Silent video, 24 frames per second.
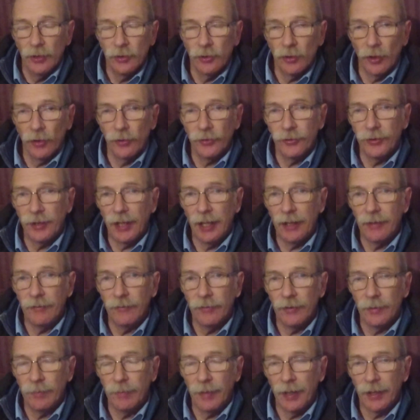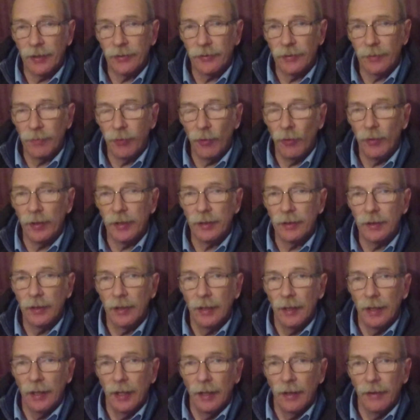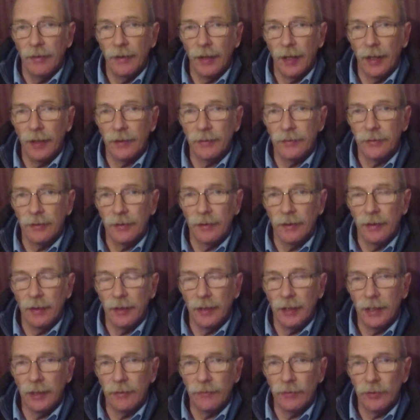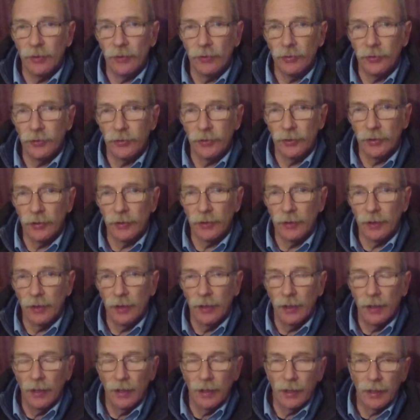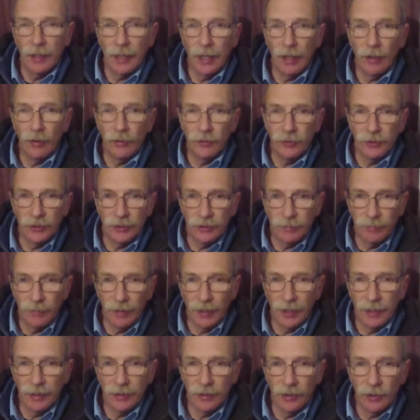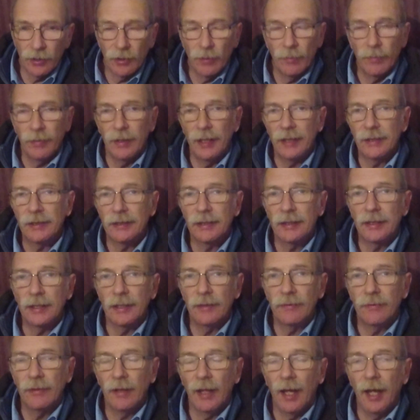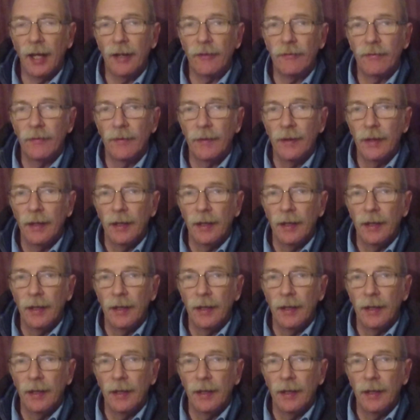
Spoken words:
John Sandford makes the point that evolution cannot explain the complexity of life